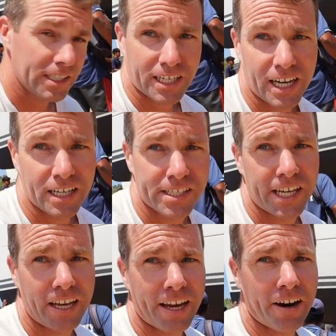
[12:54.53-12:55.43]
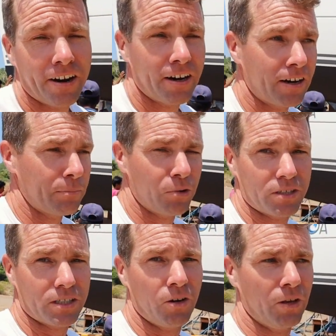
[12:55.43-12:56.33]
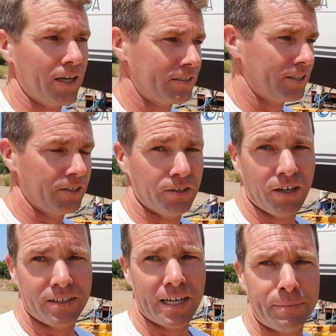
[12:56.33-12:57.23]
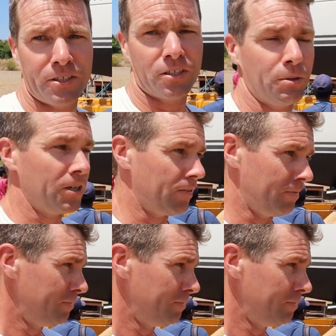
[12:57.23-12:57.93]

These guys take care here at Port Tacola to not damage your boat.